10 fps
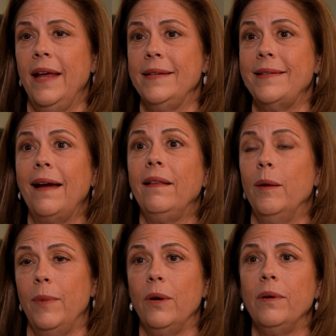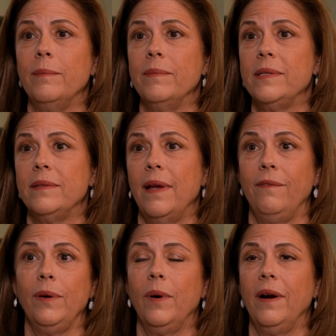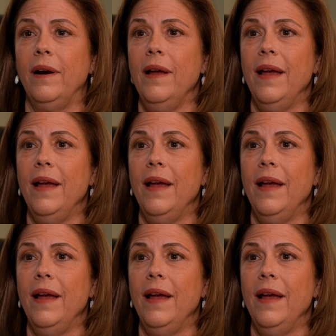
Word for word: they had dial up modems everywhere.